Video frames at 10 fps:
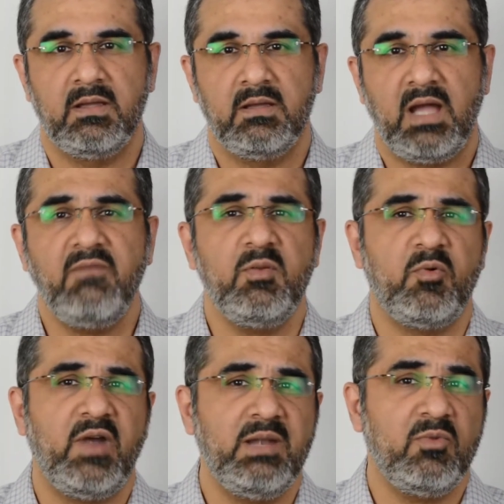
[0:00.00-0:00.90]
I will
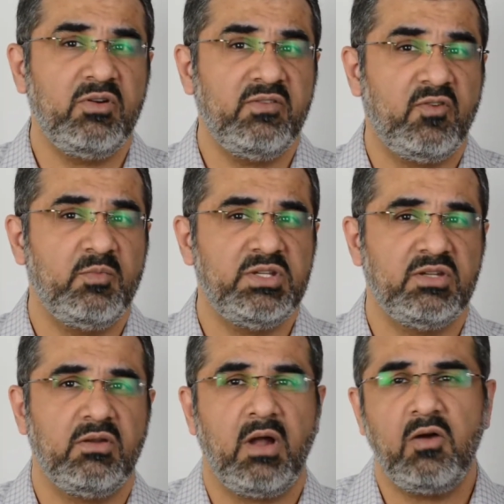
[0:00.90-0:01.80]
provide more
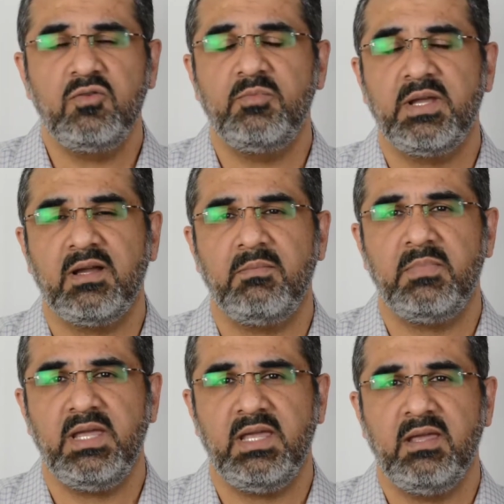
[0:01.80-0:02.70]
information on how to become
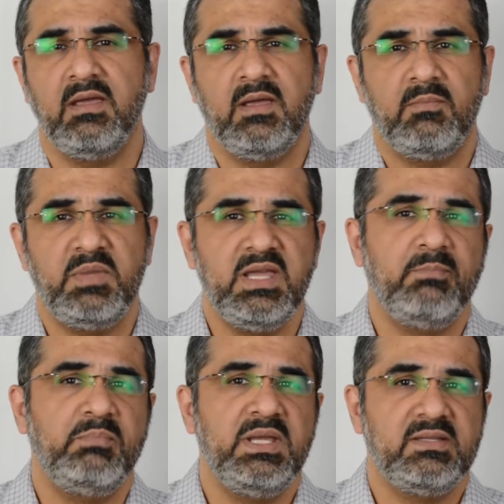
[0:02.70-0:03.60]
a
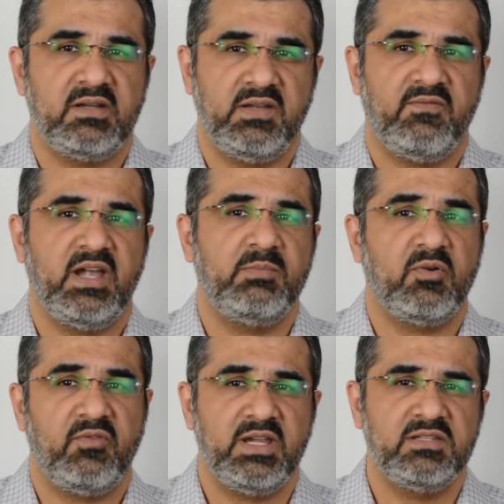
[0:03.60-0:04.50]
PMP certified
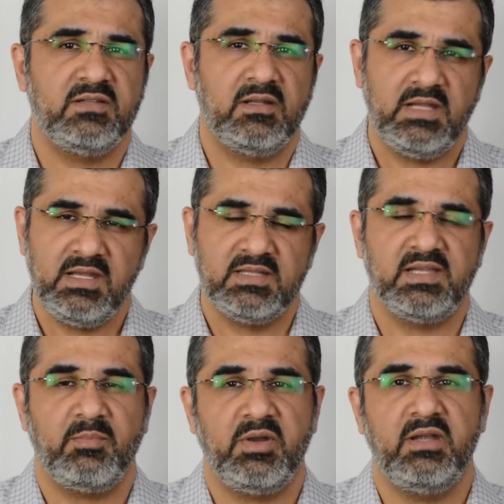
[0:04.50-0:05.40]
professional in a
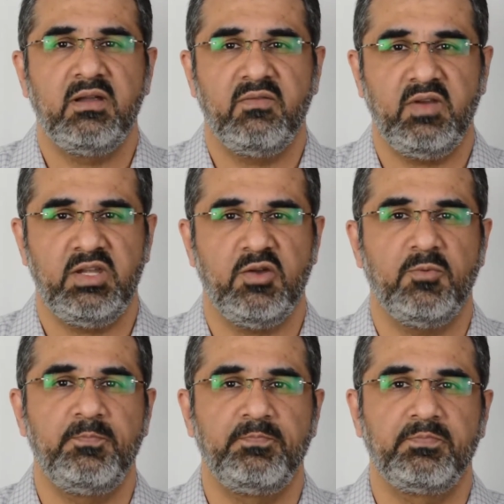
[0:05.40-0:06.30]
separate video.
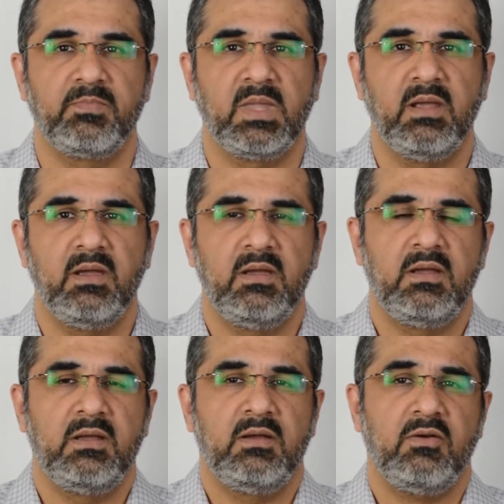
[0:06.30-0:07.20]

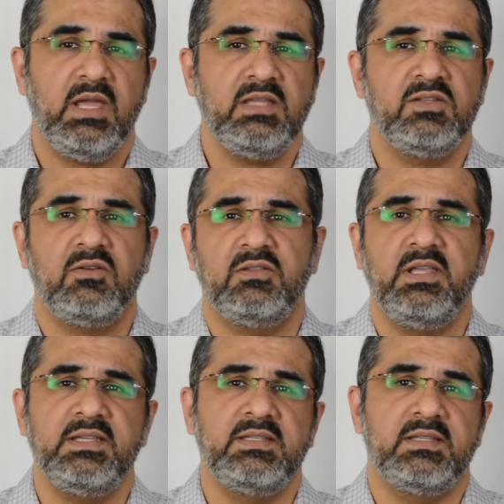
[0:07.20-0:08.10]
Okay, so
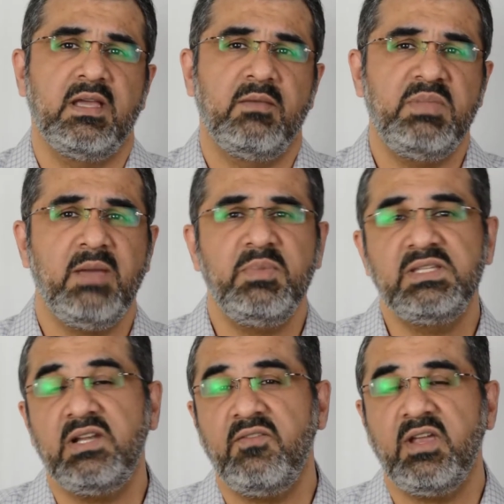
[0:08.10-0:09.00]
this PMP
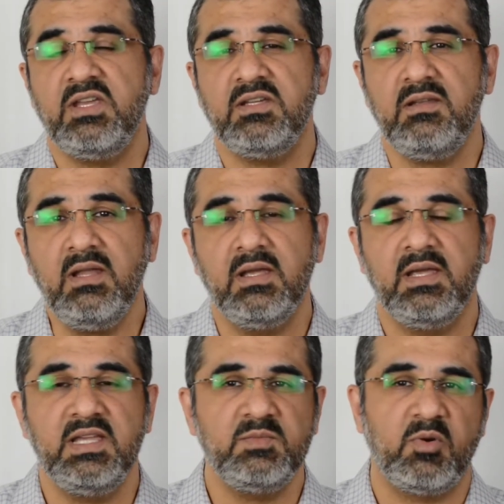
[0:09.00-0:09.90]
certification
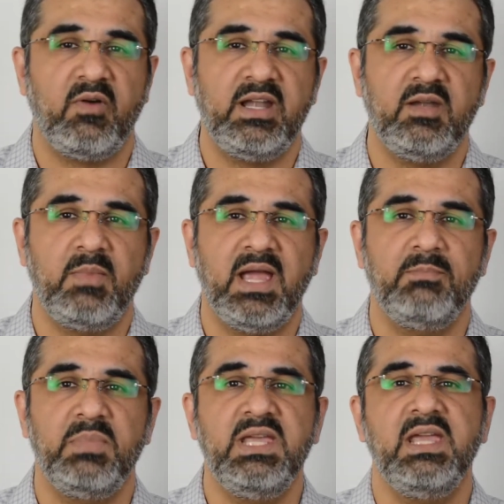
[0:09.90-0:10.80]
is provided by
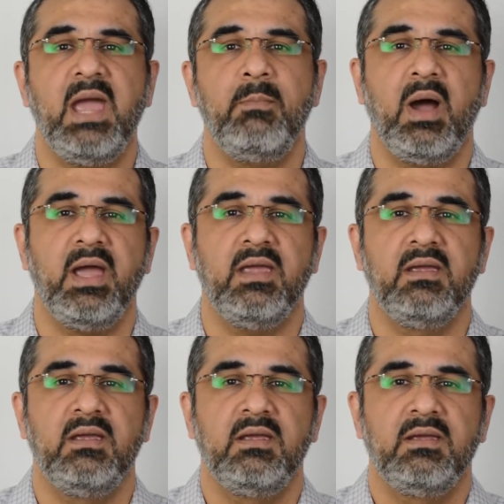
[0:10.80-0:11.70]
PMI,
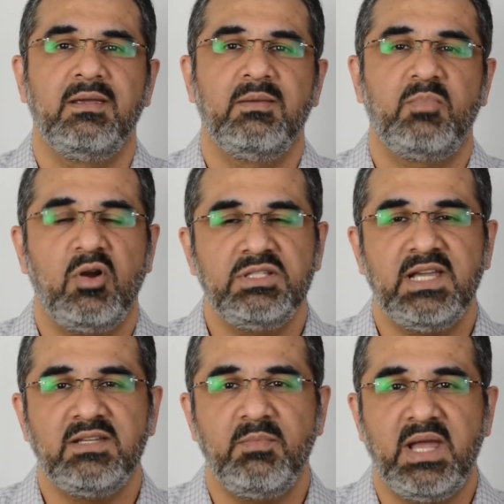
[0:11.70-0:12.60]

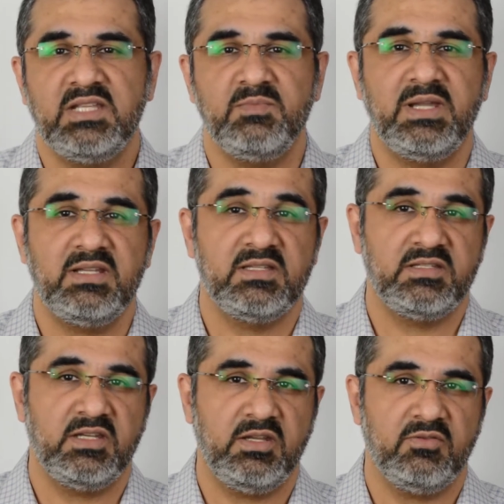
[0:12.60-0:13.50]
Project Management
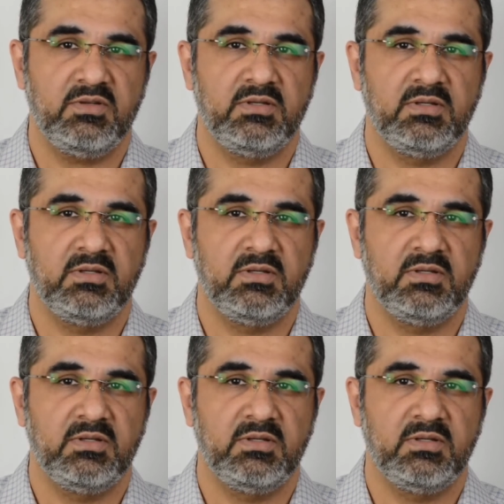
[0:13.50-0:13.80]
Institute.